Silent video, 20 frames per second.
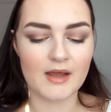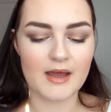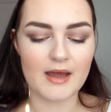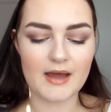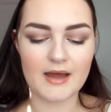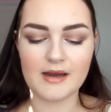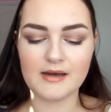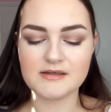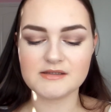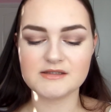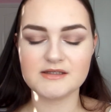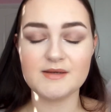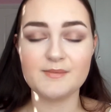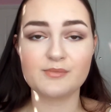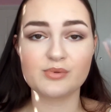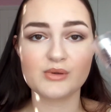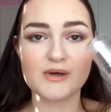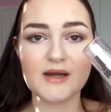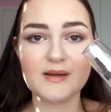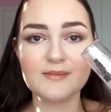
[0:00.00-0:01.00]
and the
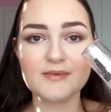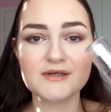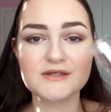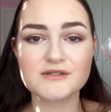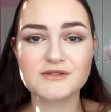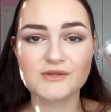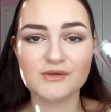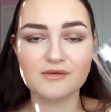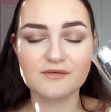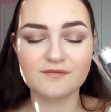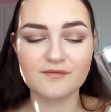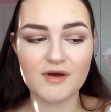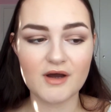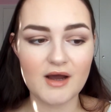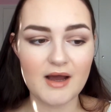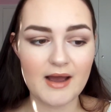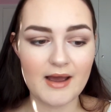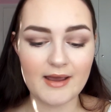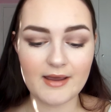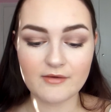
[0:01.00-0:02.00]
primer so far
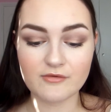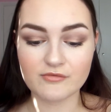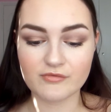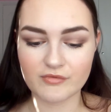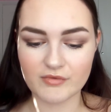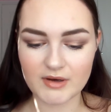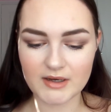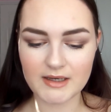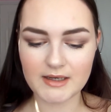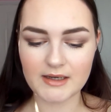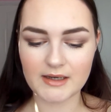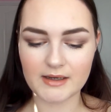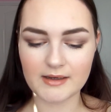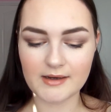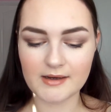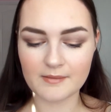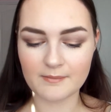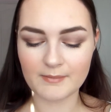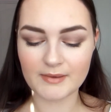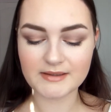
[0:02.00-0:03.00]
I really
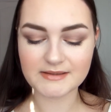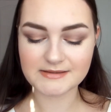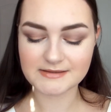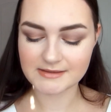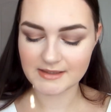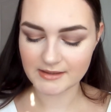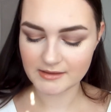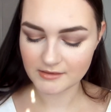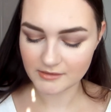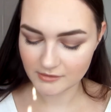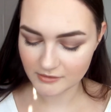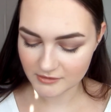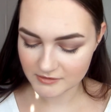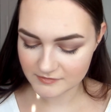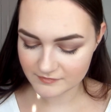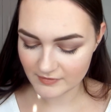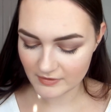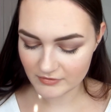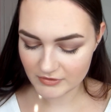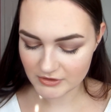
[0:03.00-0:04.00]
like. My skin looks
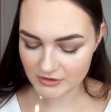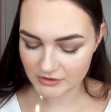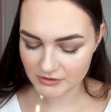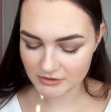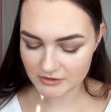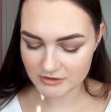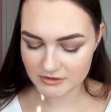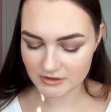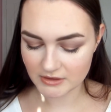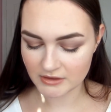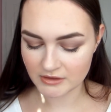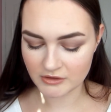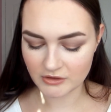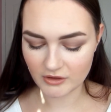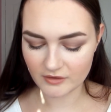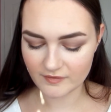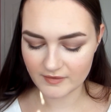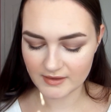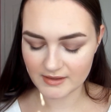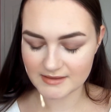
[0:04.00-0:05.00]
very good.
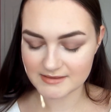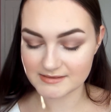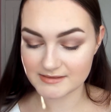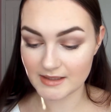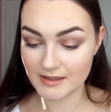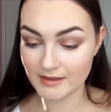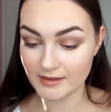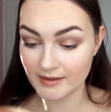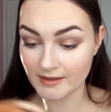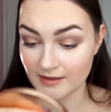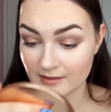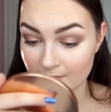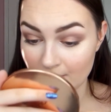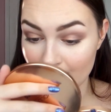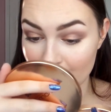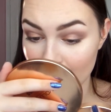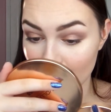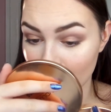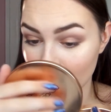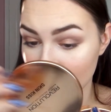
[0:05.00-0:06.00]
Nothing is settling in my
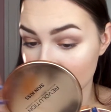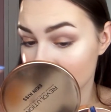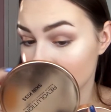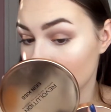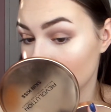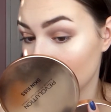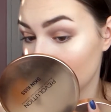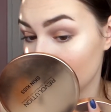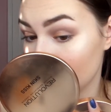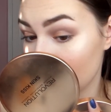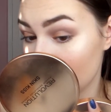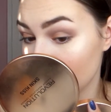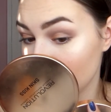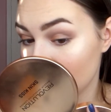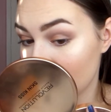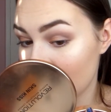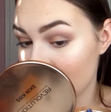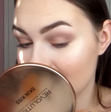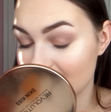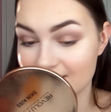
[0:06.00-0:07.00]
pores at all. In fact, you
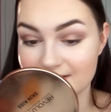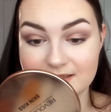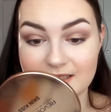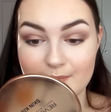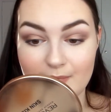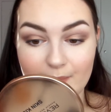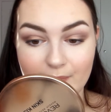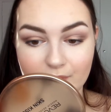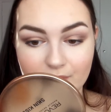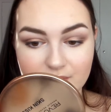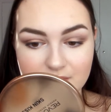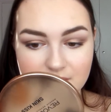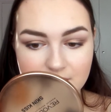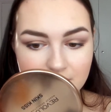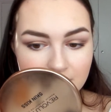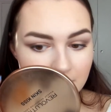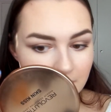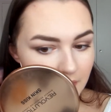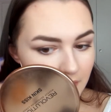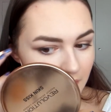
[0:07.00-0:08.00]
cannot see my pores.
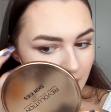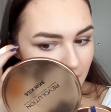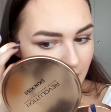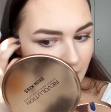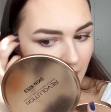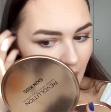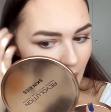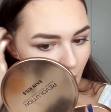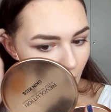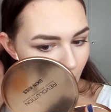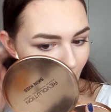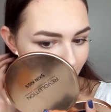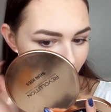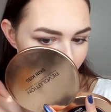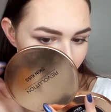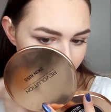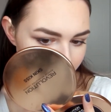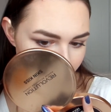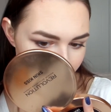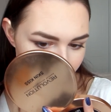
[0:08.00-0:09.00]
Wow.